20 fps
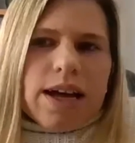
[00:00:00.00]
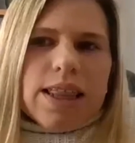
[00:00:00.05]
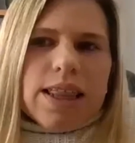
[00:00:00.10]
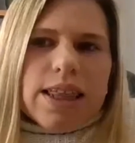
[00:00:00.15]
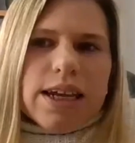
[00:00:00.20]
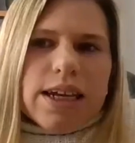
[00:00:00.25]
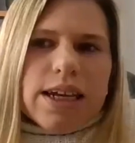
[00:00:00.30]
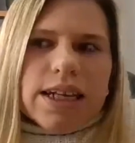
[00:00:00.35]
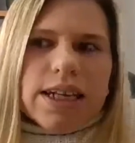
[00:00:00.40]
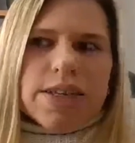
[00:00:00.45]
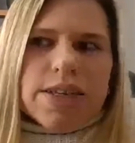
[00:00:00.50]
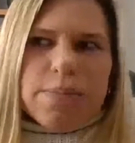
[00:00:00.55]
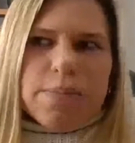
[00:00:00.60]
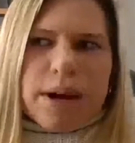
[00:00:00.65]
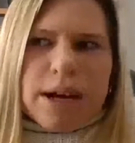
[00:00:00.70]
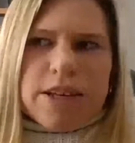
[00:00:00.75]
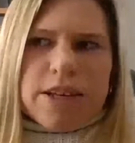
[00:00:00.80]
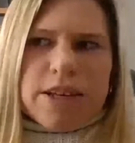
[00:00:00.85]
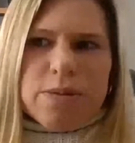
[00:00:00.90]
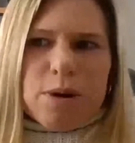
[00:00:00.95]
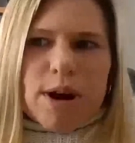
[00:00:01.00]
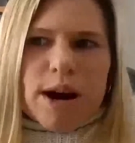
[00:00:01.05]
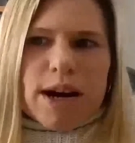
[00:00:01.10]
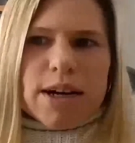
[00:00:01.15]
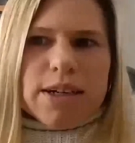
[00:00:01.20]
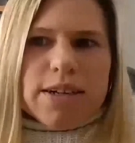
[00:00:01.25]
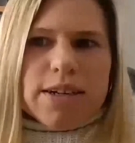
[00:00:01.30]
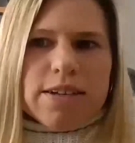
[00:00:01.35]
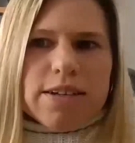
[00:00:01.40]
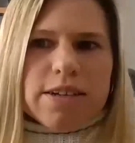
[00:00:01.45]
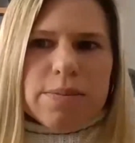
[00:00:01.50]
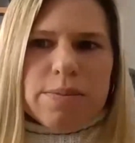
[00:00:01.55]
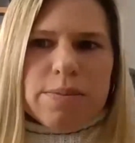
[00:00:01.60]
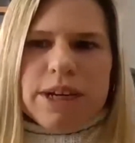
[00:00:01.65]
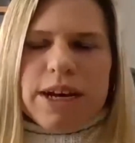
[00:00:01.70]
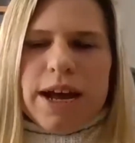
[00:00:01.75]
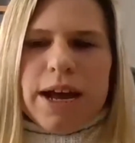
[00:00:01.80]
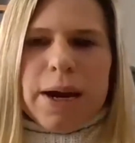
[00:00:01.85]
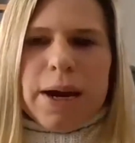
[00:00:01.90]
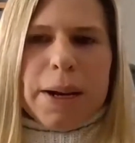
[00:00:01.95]
I think it's best practice to
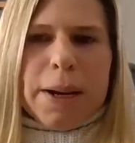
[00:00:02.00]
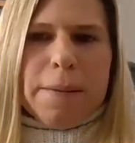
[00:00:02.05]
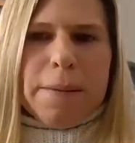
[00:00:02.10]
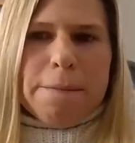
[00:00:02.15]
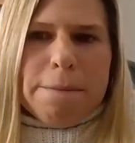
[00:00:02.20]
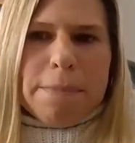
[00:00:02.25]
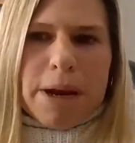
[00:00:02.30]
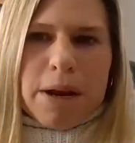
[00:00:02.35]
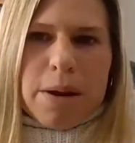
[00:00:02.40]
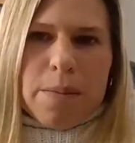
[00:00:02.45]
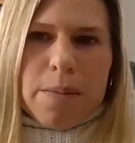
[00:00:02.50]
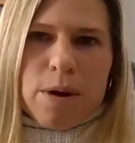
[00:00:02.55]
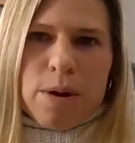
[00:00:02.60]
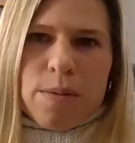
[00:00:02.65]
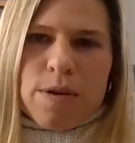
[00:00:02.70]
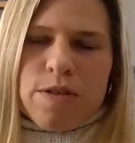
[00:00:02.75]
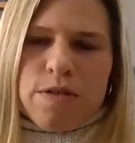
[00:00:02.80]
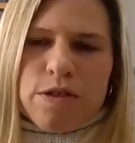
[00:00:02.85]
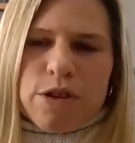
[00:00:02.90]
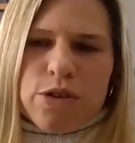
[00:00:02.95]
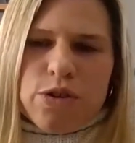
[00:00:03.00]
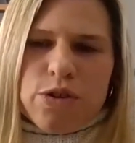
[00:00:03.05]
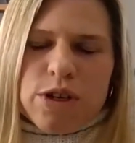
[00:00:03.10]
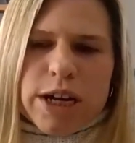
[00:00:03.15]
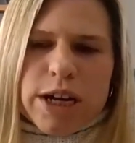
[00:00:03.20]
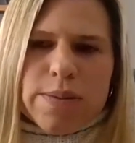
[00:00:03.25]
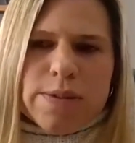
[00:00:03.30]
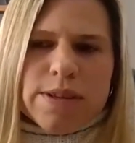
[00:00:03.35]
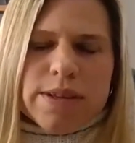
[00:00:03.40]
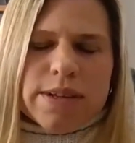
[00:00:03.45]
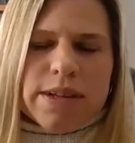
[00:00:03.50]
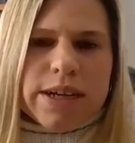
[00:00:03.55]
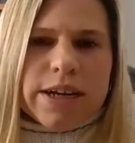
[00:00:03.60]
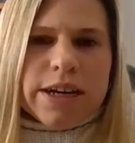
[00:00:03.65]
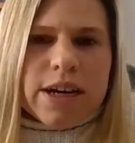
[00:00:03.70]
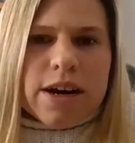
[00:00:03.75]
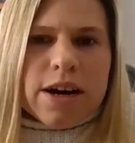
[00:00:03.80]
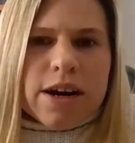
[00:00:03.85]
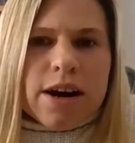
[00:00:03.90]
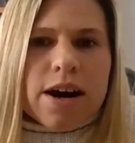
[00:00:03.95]
meet at a minimum of 2 times a
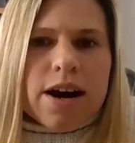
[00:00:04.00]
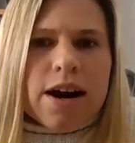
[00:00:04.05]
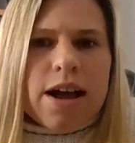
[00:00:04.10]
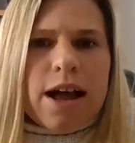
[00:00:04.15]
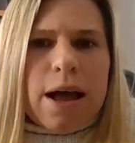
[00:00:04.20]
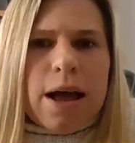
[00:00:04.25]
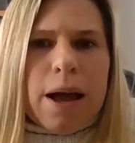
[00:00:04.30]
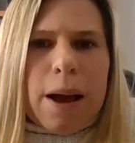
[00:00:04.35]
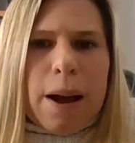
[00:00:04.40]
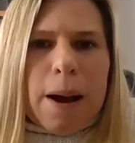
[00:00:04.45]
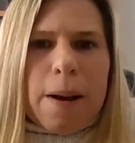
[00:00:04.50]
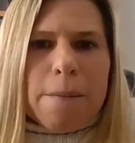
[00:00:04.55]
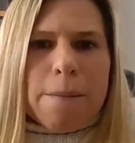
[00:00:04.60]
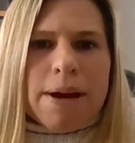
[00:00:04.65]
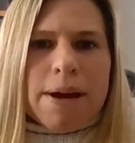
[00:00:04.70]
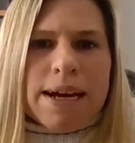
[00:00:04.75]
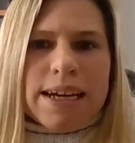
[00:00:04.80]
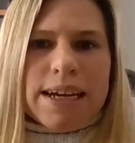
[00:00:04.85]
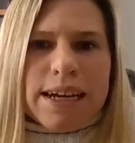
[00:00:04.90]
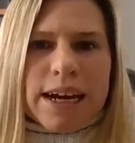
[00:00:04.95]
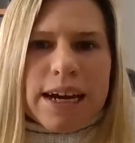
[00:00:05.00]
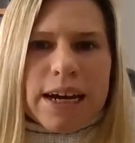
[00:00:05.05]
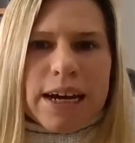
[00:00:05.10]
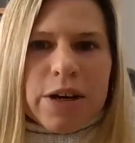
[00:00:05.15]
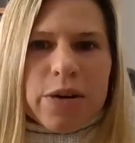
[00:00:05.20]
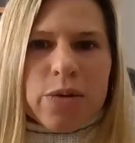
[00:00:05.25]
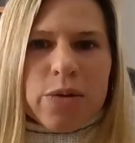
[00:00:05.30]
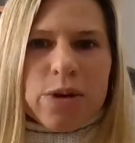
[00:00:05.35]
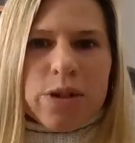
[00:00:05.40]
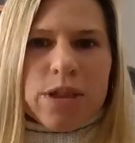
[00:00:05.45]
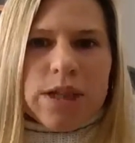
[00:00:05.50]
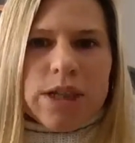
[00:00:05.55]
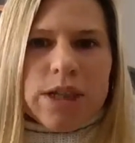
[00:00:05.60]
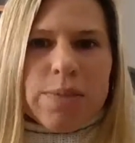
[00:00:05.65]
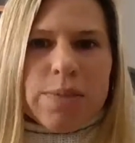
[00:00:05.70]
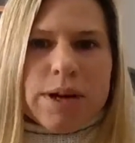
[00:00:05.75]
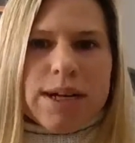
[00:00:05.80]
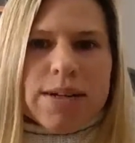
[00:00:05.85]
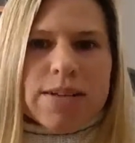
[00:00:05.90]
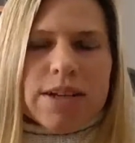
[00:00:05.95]
year. Again, it really
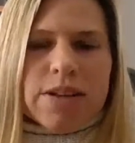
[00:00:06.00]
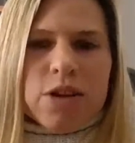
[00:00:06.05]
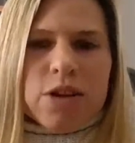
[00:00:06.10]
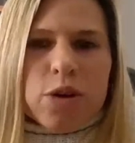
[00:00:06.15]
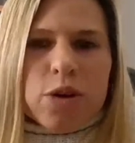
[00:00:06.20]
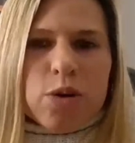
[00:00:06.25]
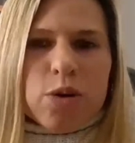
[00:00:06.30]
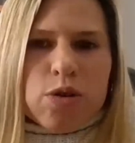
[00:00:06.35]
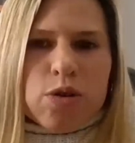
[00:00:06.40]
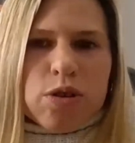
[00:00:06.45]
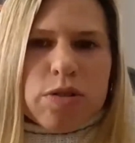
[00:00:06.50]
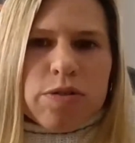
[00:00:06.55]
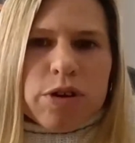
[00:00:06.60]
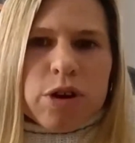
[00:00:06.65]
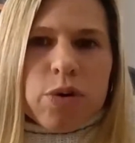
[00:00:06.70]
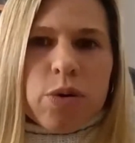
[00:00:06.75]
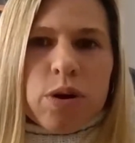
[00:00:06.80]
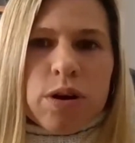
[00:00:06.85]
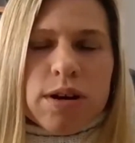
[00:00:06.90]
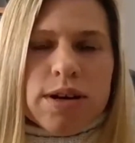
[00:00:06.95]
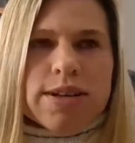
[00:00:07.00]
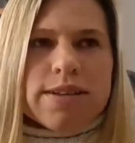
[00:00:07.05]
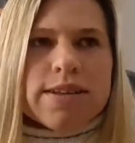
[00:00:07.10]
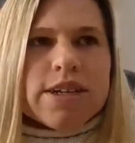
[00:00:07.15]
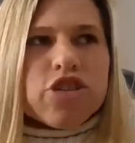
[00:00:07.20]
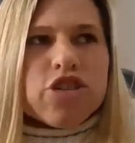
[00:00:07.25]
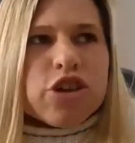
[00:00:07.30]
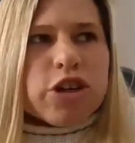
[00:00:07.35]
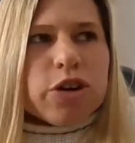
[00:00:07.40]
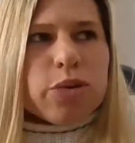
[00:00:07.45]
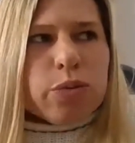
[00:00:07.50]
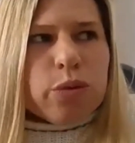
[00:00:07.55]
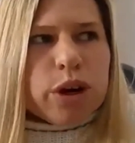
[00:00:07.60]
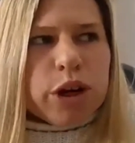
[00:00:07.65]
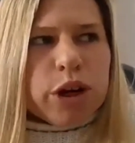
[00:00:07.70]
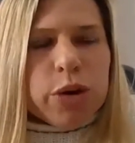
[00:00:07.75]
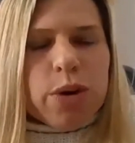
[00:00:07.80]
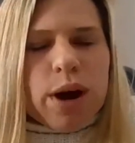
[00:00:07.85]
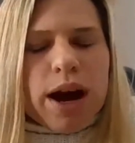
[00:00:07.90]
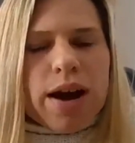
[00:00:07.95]
depends on the goals of your organization and what
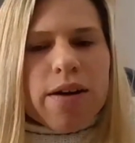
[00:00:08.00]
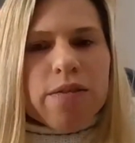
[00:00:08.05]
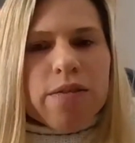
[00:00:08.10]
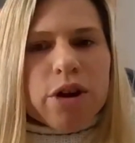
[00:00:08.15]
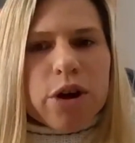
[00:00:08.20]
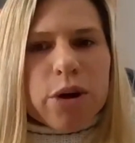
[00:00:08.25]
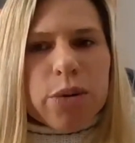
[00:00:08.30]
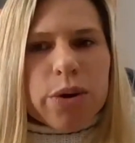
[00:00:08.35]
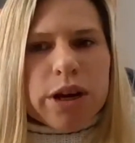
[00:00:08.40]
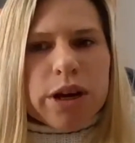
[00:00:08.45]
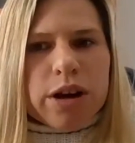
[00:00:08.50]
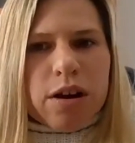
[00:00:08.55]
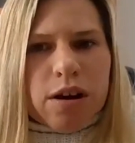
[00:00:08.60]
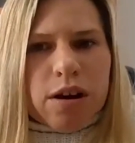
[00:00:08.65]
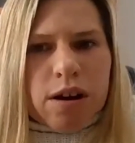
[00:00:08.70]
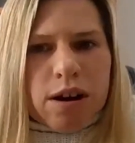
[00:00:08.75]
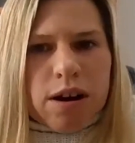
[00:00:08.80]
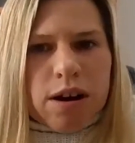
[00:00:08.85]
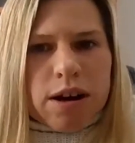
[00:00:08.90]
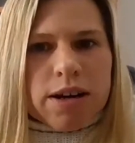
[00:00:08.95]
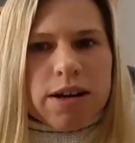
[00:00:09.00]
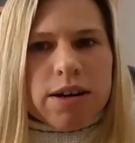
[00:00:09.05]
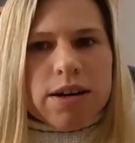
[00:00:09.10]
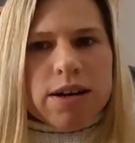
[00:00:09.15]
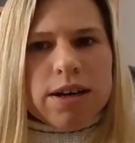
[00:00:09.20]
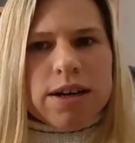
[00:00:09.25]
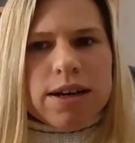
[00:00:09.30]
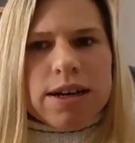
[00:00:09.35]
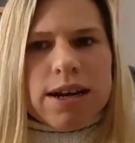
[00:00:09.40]
you have going on.